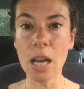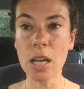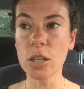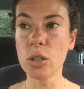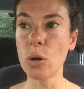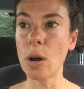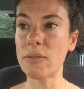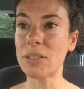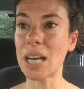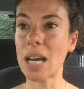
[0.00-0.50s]

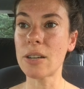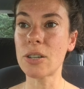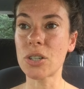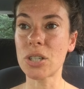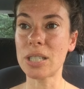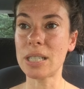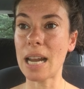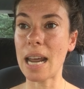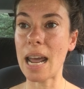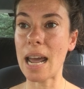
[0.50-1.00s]
You have to
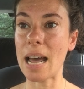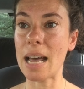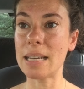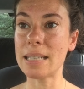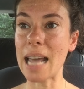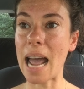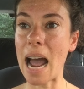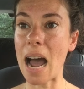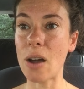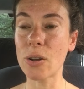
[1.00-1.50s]

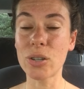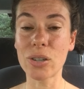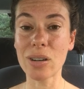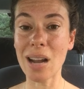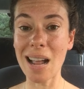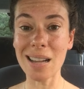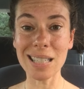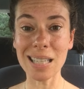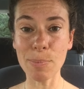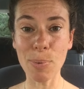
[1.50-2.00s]
understand how you're
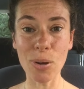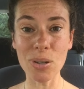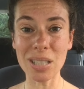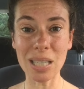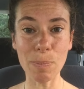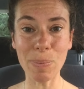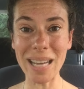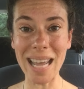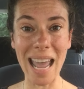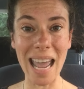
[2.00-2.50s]
not supposed
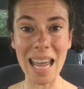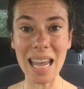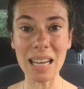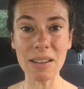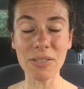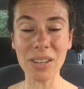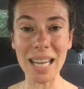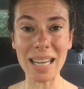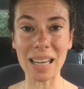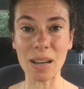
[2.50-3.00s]
to
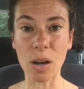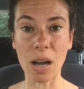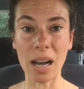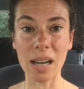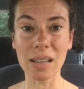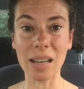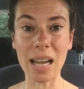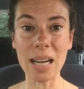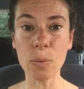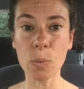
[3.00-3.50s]
behave like
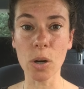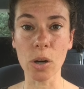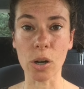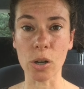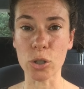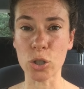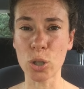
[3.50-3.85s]
a light worker.